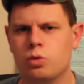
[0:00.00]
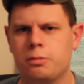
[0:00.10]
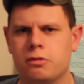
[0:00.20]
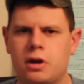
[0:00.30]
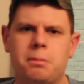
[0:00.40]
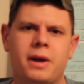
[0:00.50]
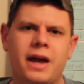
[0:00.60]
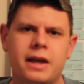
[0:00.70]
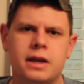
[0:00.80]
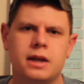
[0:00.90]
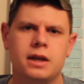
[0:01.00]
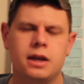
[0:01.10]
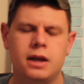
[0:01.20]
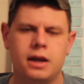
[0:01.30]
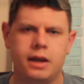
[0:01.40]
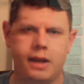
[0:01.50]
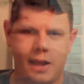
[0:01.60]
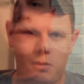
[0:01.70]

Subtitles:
We'll be right back now.